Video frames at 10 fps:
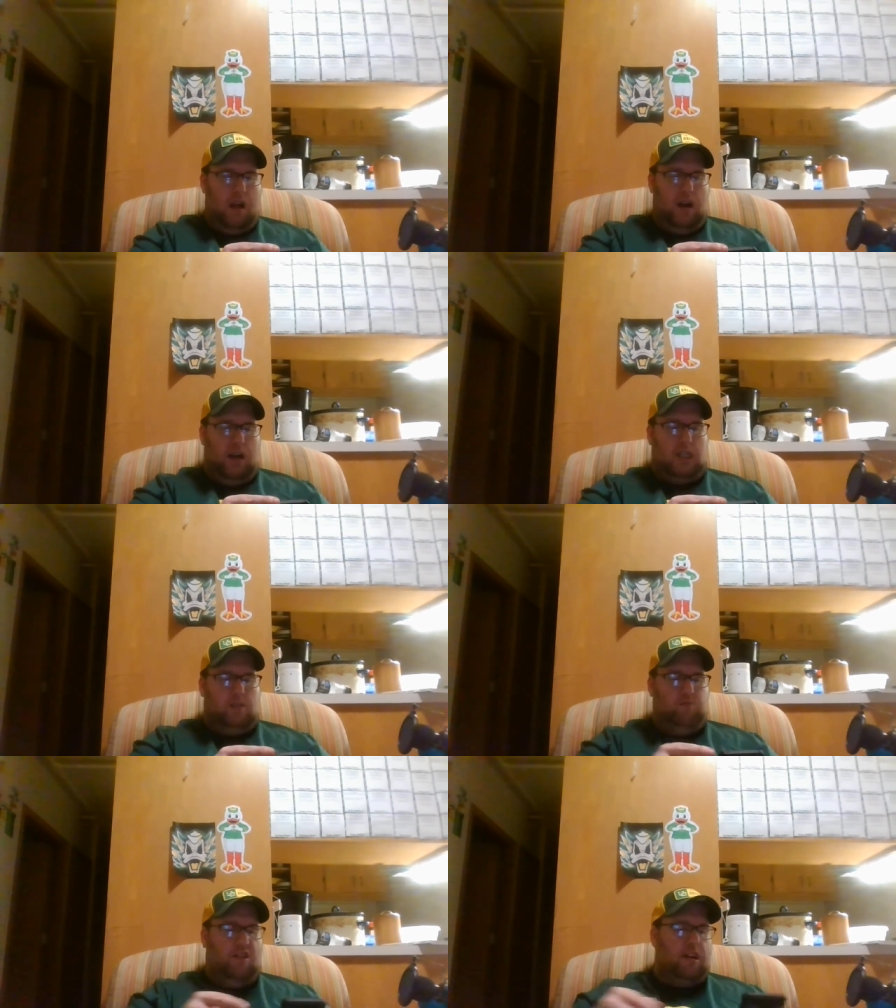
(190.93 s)

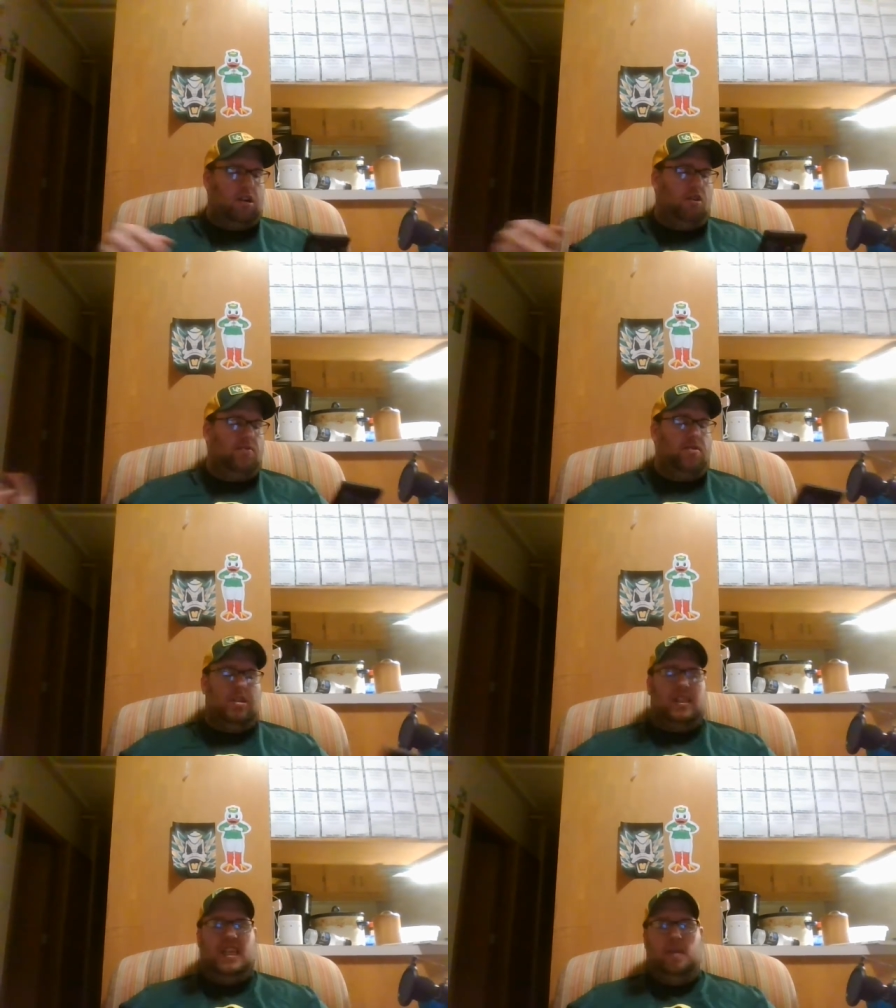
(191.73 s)
Let's break over
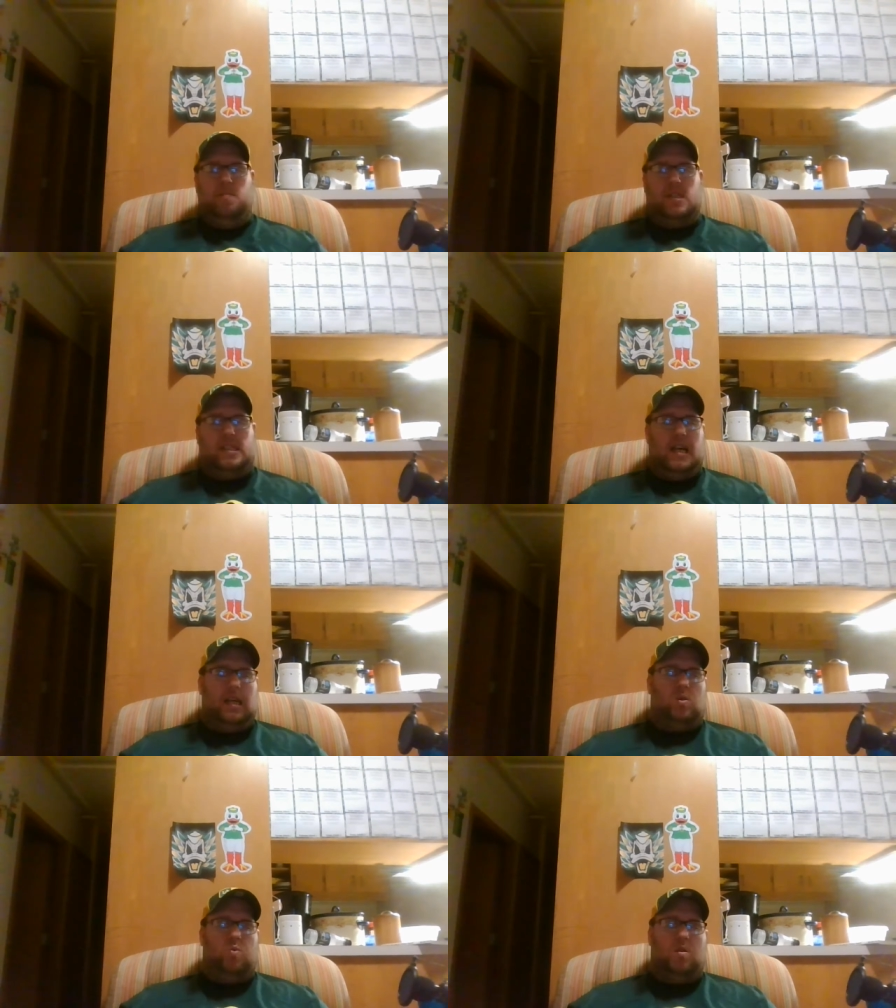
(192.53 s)
the team
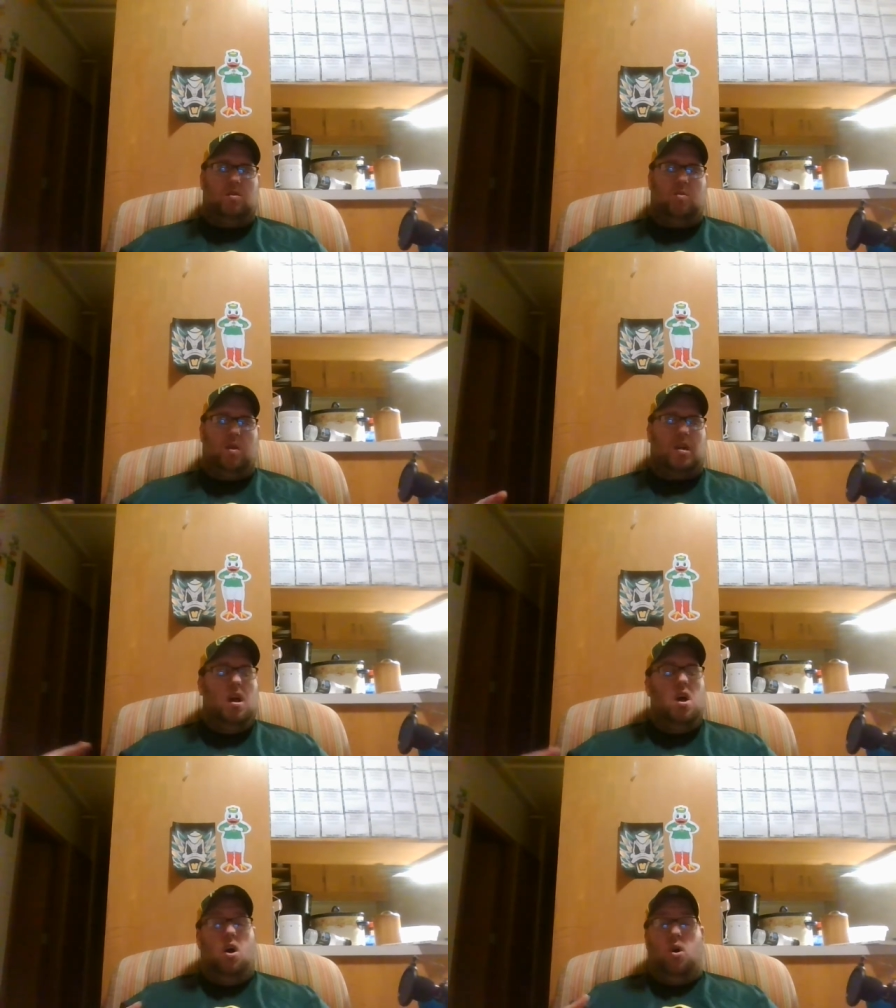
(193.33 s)
stats real
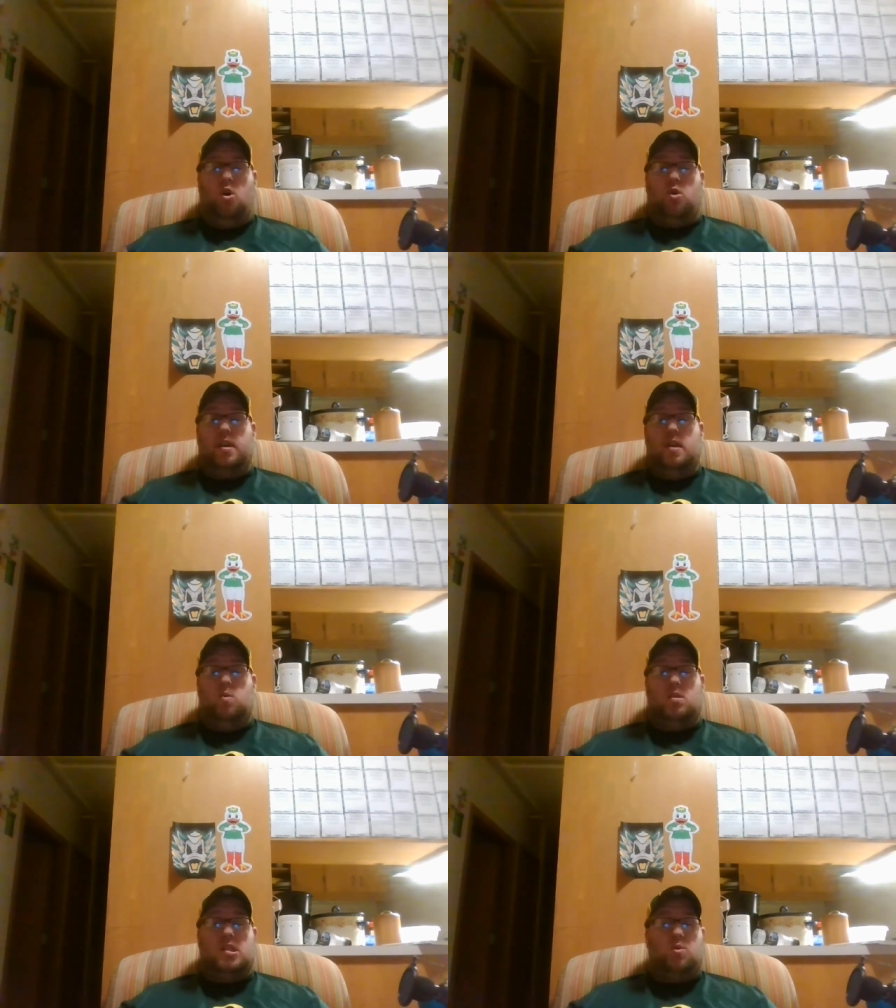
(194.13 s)
quick. Oregon
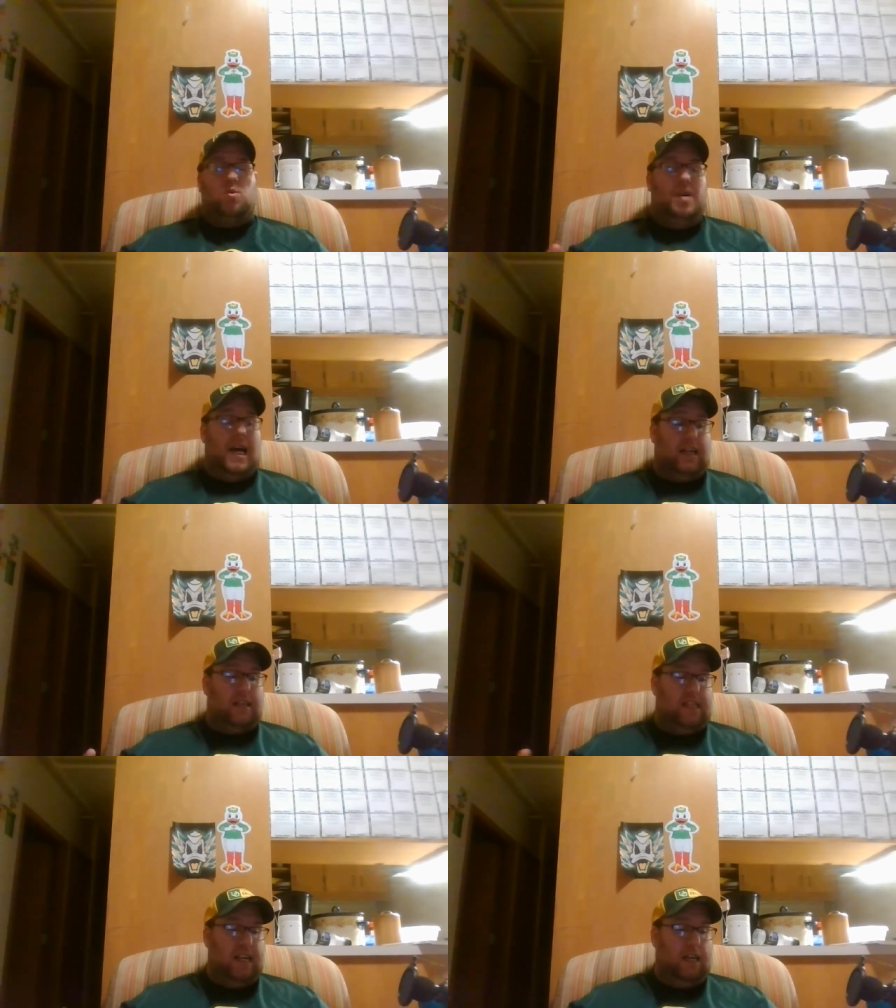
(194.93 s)
was 3 out
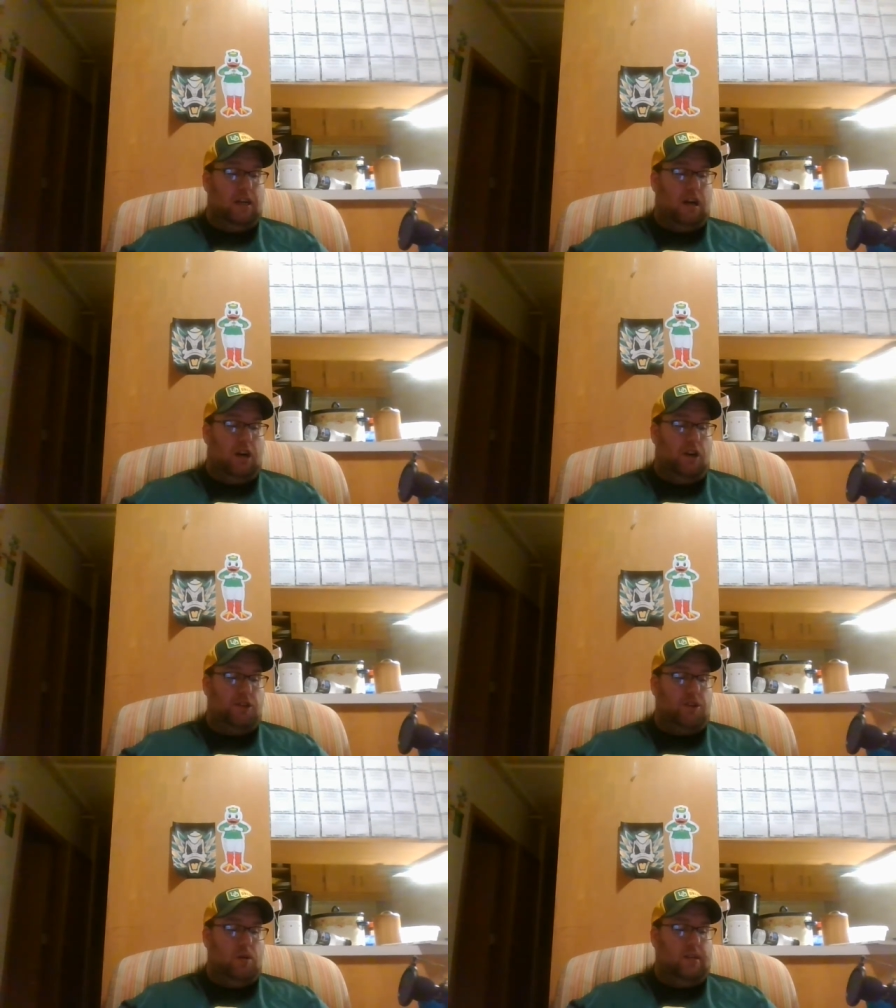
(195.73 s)
of 10 on the
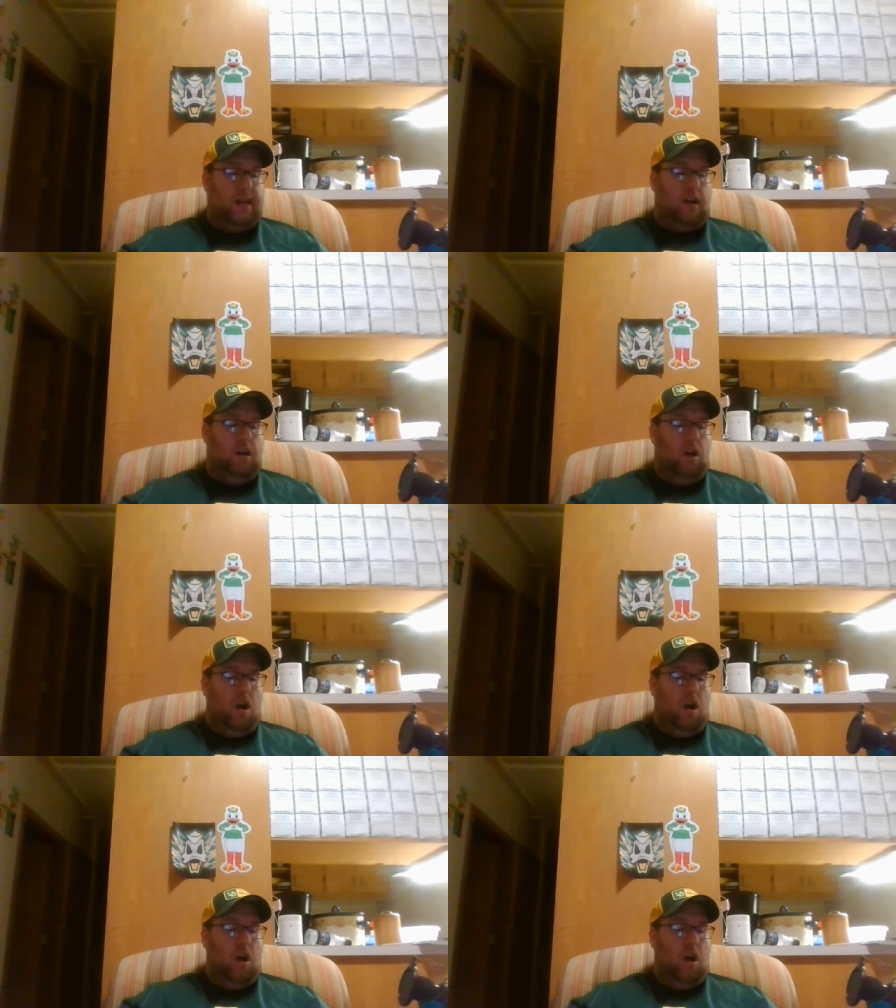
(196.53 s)
third down.